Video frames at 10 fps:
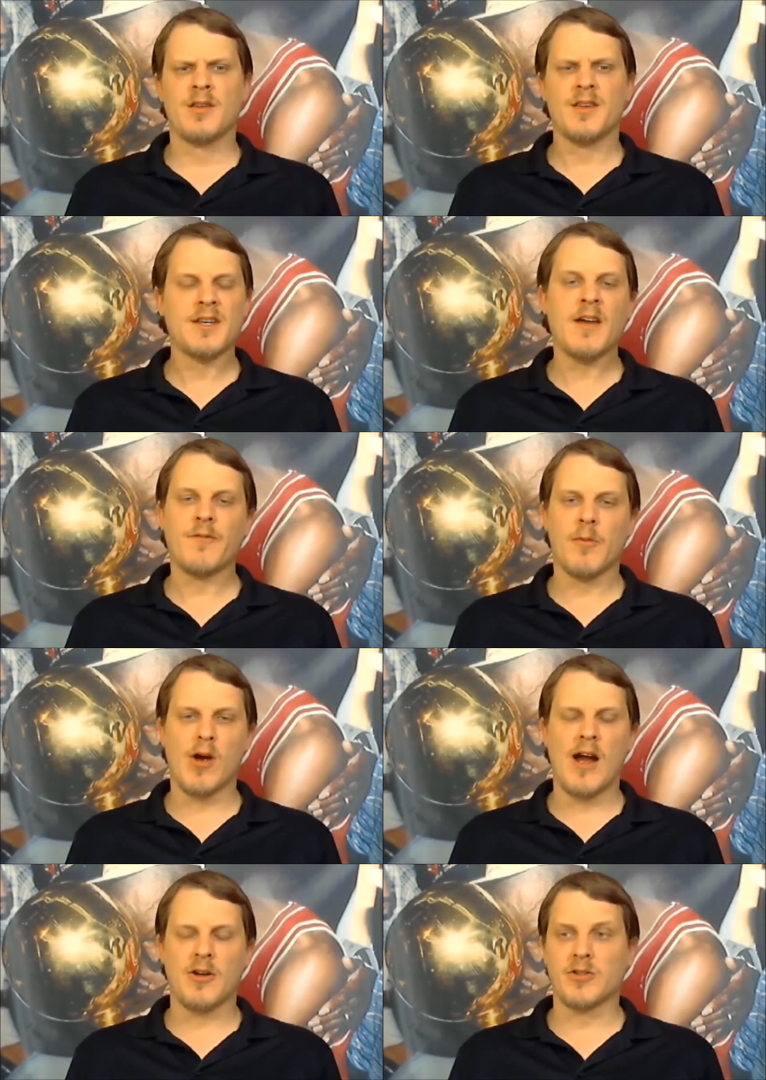The Denver
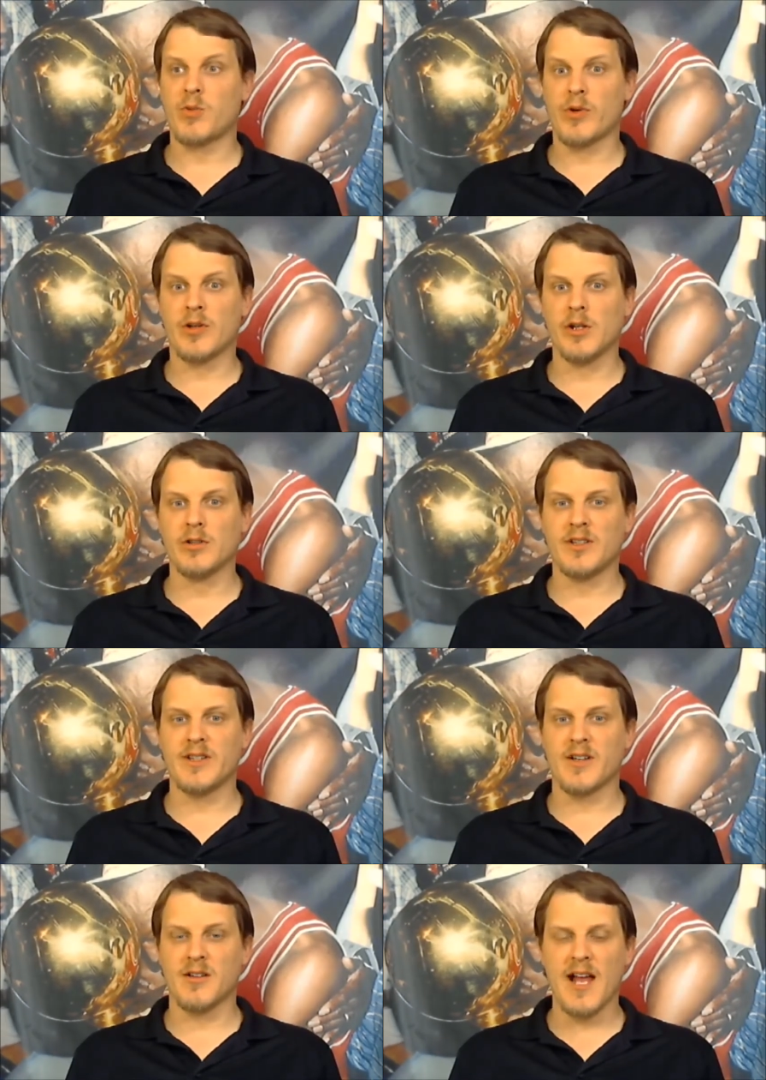Broncos were clearly
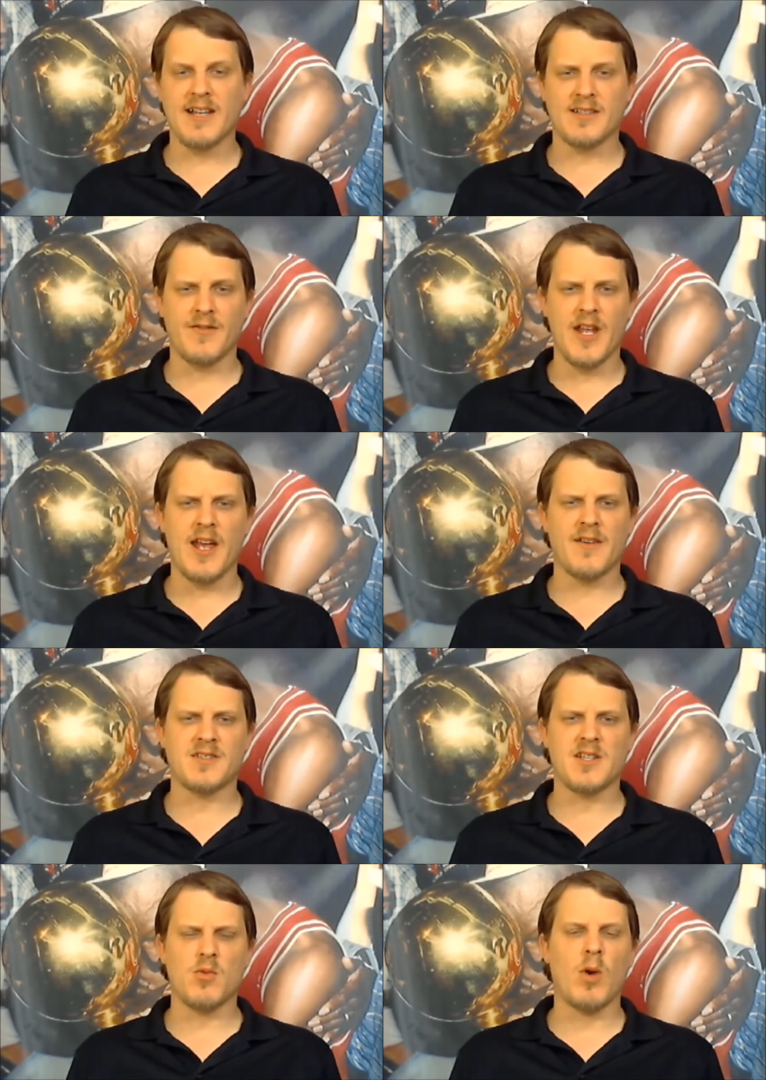the class of the
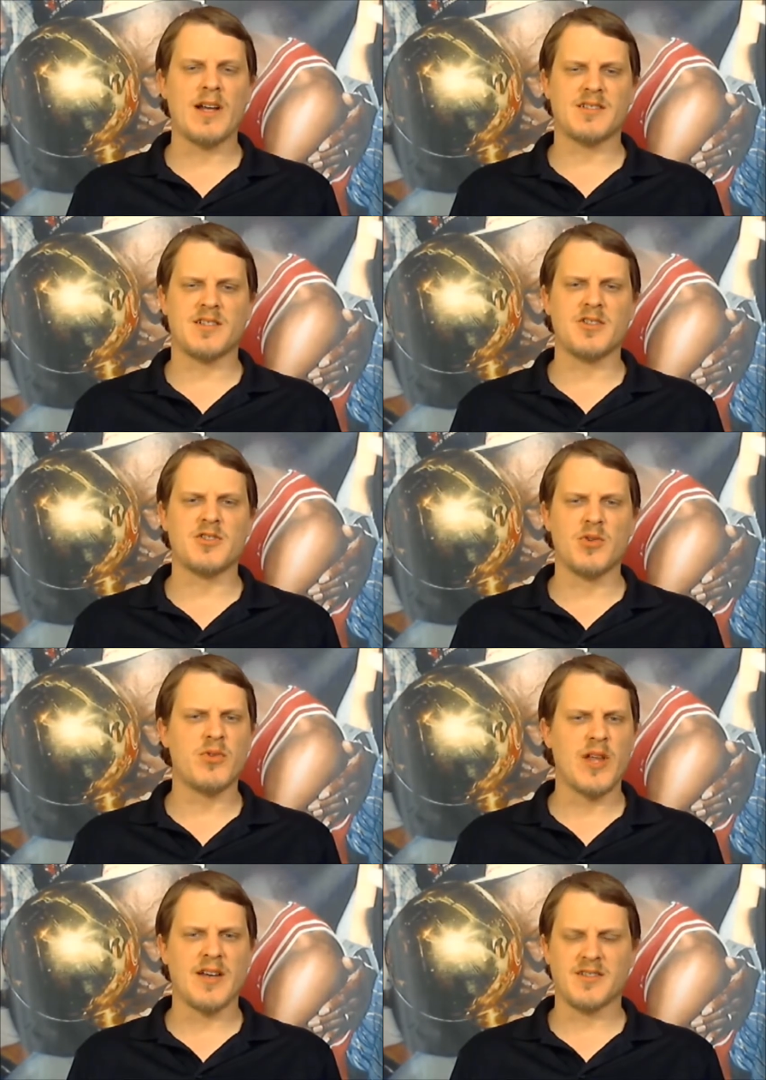AFC West in
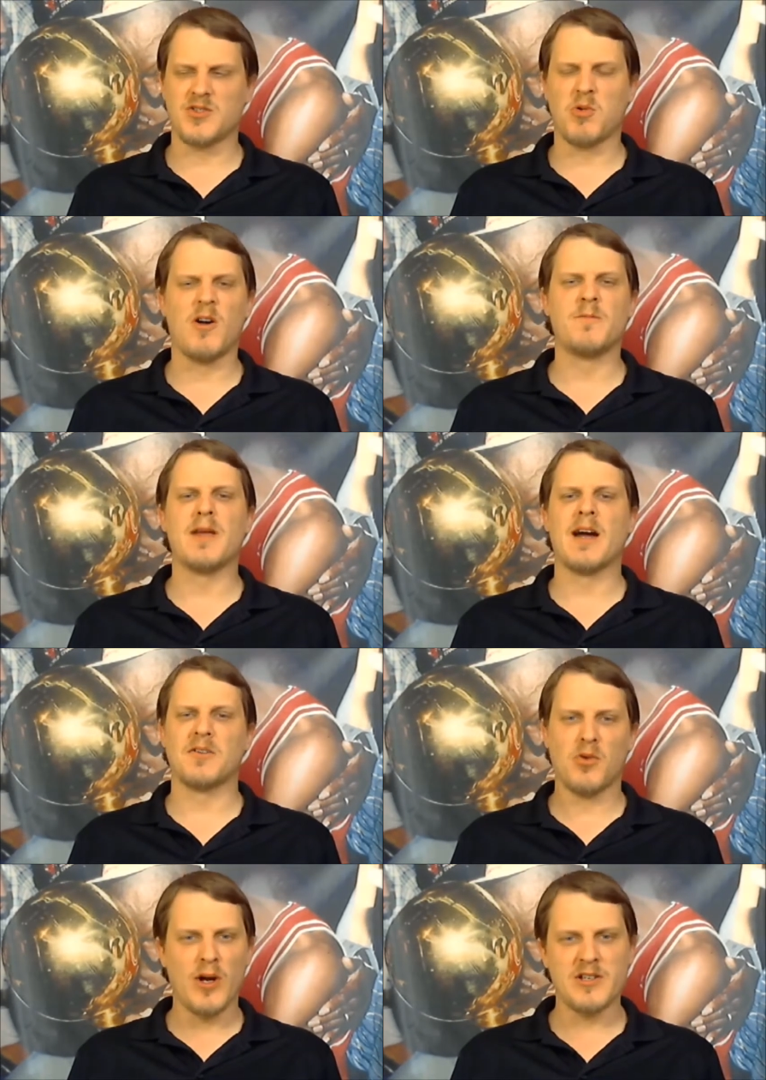2012
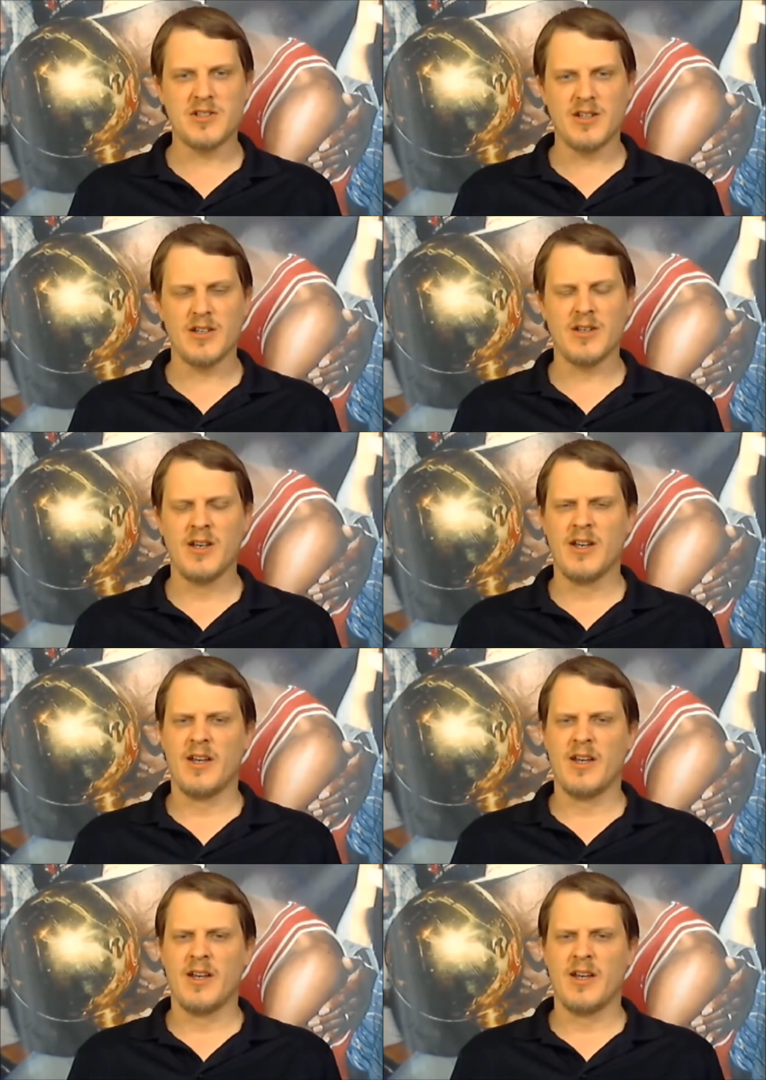beyond question.